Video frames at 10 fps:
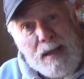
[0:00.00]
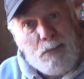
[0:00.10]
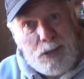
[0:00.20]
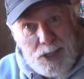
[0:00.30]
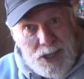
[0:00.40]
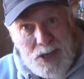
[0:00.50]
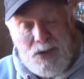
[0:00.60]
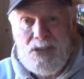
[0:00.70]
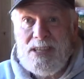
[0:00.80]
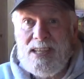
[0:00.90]
able to
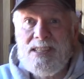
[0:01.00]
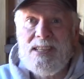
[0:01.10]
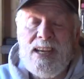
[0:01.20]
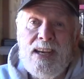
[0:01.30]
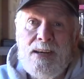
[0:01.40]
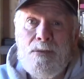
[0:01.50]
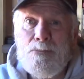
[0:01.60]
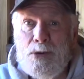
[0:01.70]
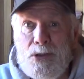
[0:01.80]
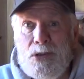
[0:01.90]
use this in
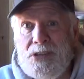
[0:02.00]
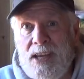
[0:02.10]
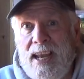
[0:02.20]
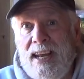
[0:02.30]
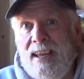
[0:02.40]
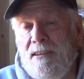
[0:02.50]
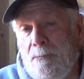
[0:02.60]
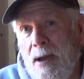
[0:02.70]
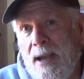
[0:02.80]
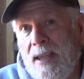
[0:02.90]
producing any of
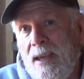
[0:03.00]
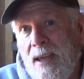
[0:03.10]
my